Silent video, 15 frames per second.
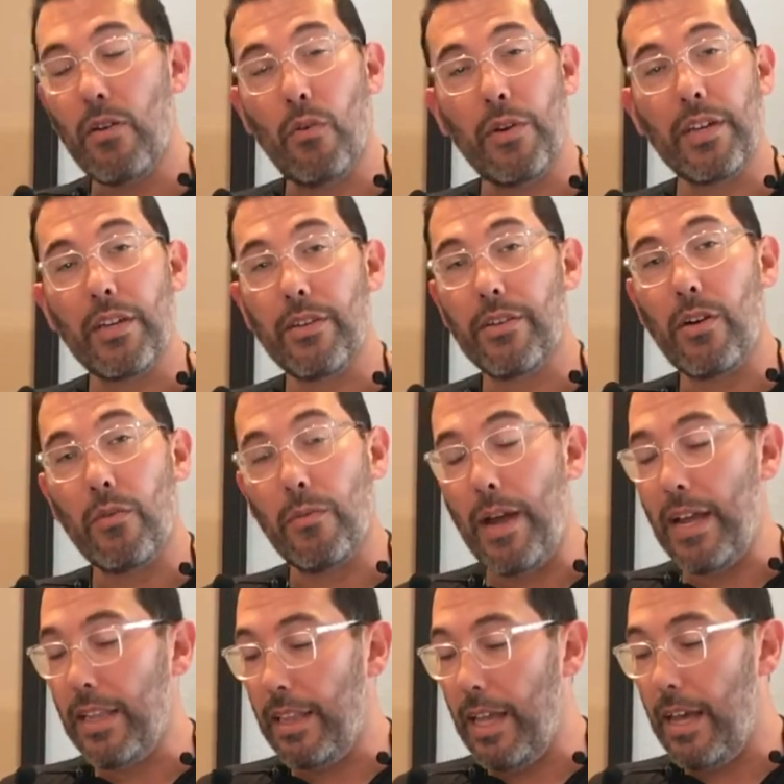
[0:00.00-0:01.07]
or you can go
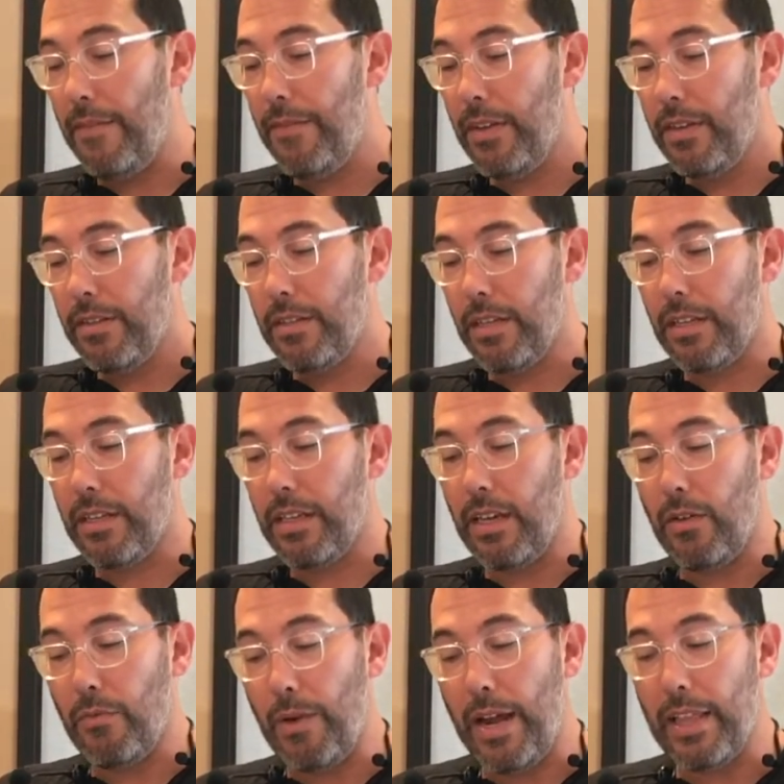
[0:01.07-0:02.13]
right, left,
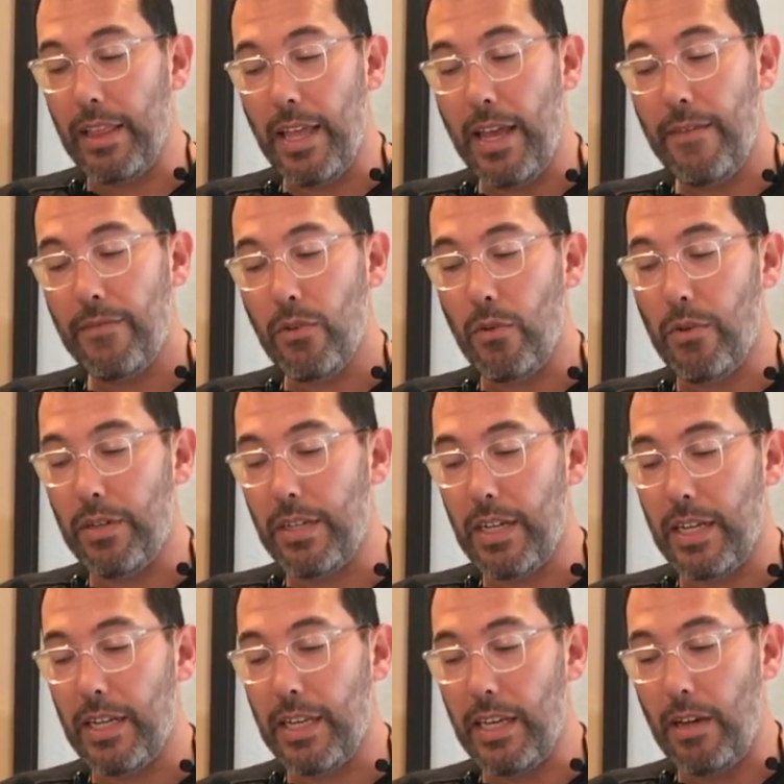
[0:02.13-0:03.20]
digga-digga, right, left, or
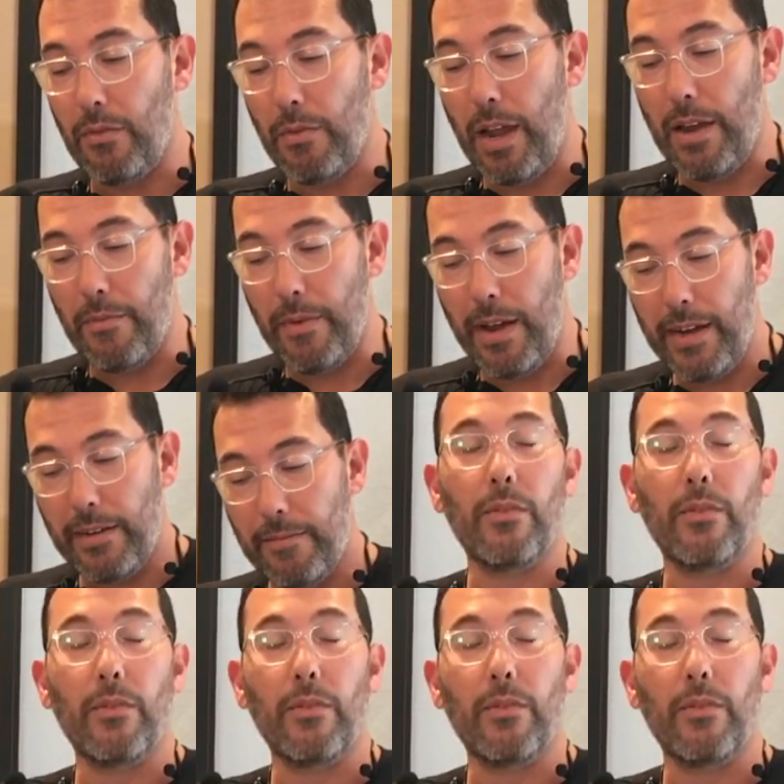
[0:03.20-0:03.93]
digga-digga, right, right.